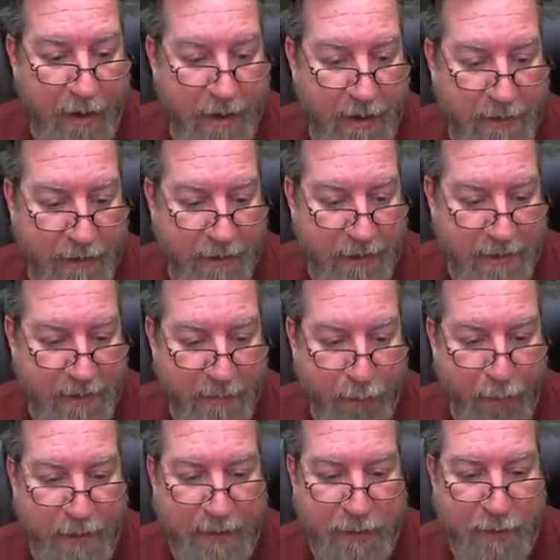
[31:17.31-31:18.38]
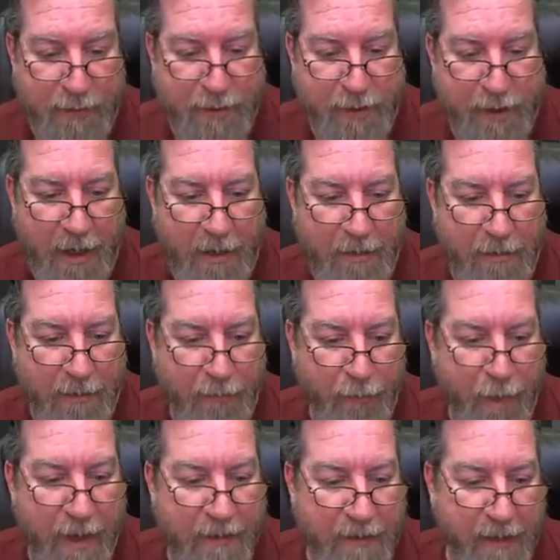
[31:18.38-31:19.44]
It's research your character.
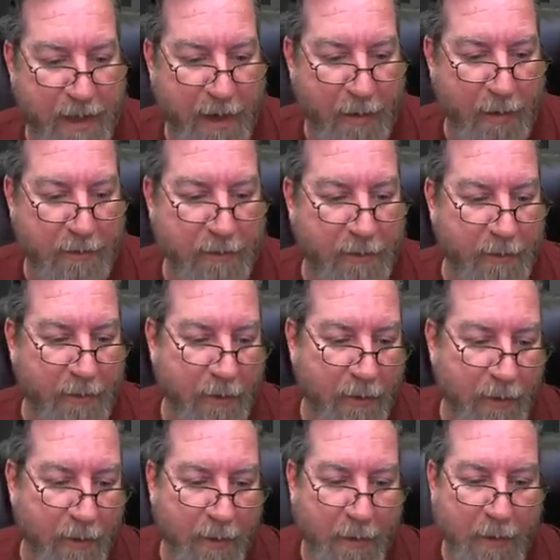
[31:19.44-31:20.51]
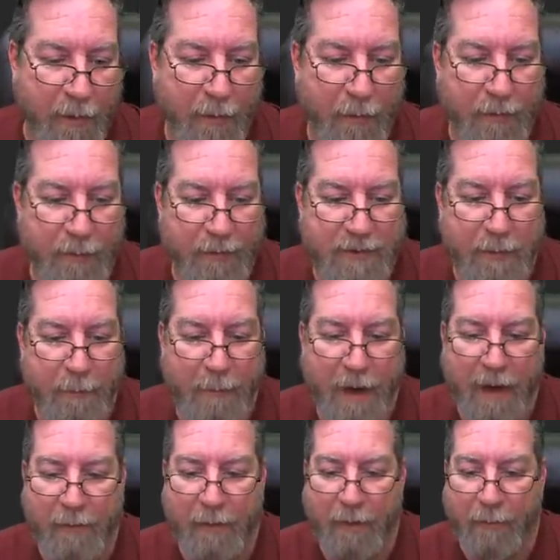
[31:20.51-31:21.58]
Write the character. What's their
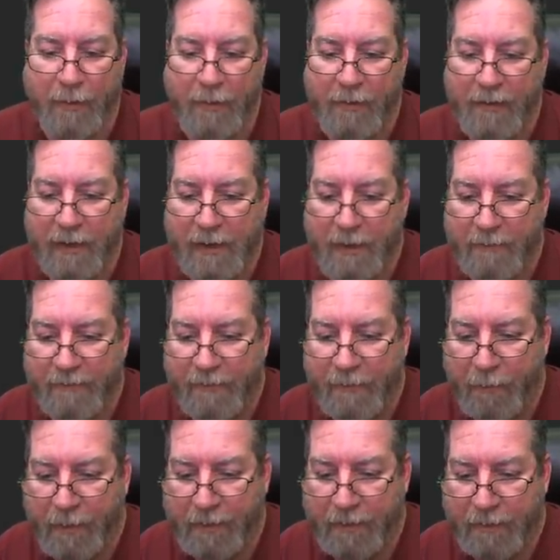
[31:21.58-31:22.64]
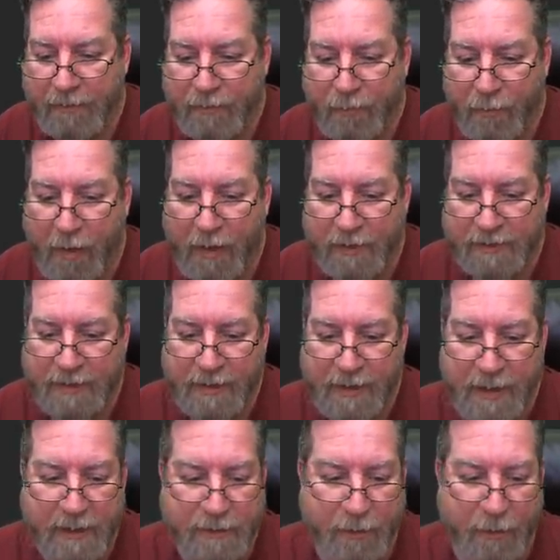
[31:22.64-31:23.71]
background? Where do they come from? What are their wants,
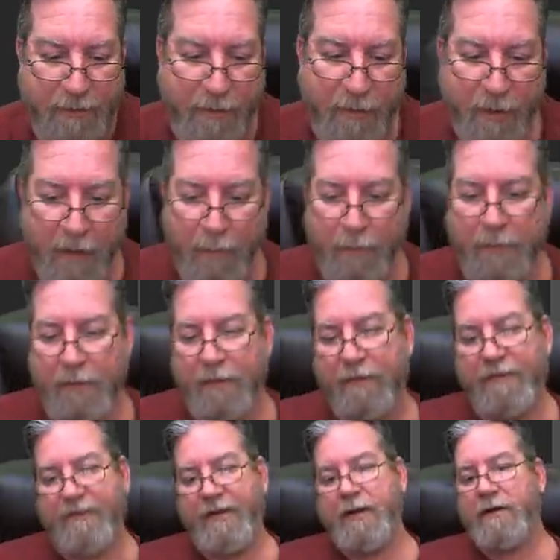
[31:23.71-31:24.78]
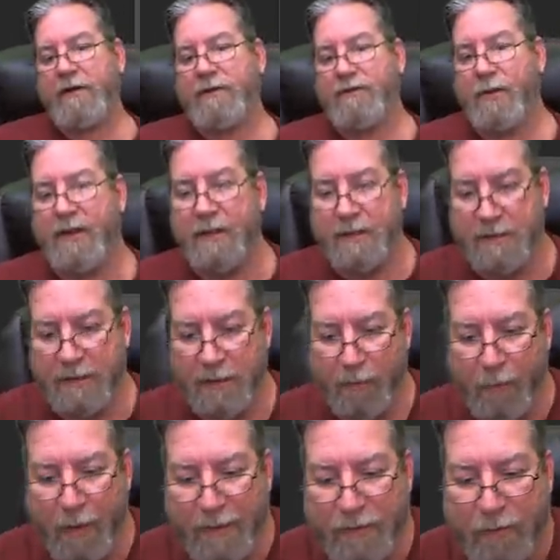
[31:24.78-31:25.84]
needs? What are their fears?
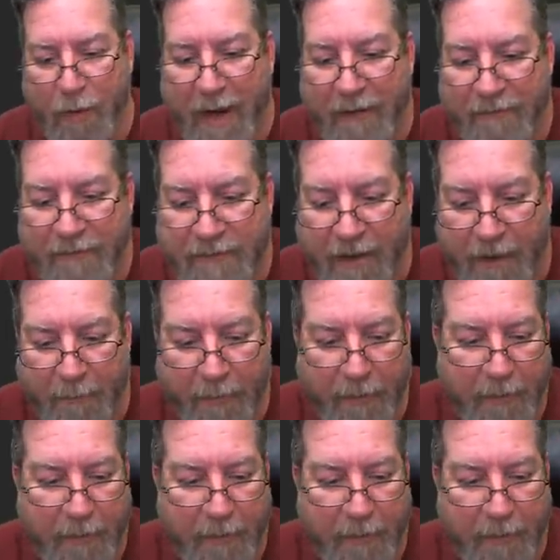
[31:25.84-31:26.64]
What drives them?